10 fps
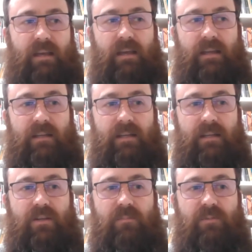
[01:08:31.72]
and
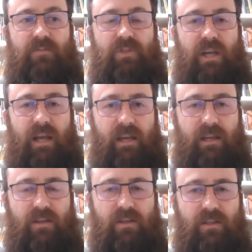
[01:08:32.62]
in terms of
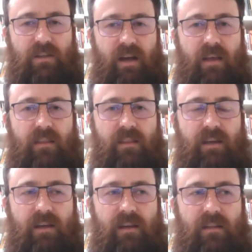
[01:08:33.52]
change, I
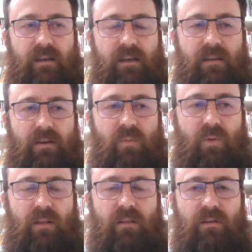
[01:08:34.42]
think that uh,
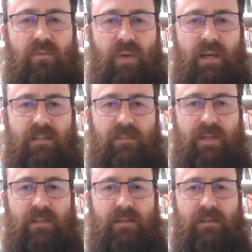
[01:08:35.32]
one of the new pest
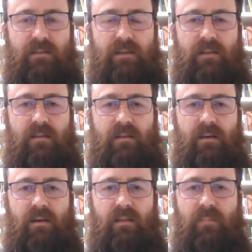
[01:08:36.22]
species in
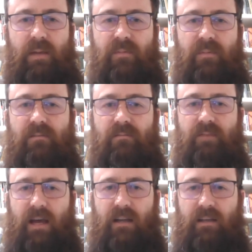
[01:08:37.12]
uh, the Pemberton
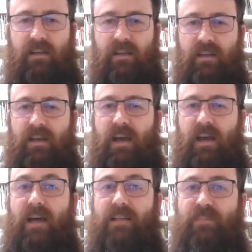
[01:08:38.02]
Valley
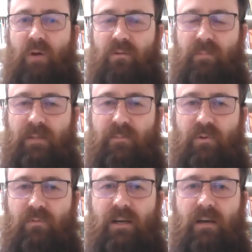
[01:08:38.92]
has probably
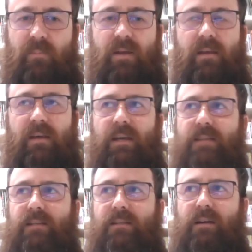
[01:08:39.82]
moved up.
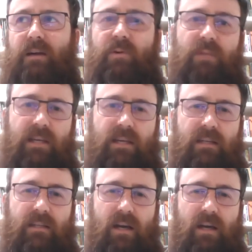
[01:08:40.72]
Is it climate
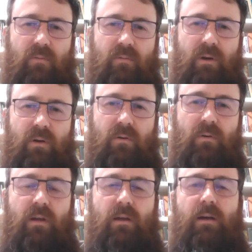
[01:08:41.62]
related? I don't
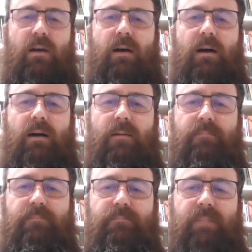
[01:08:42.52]
know.
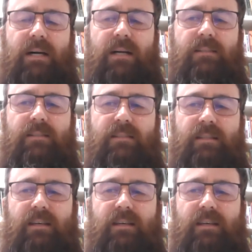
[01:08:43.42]
Um, but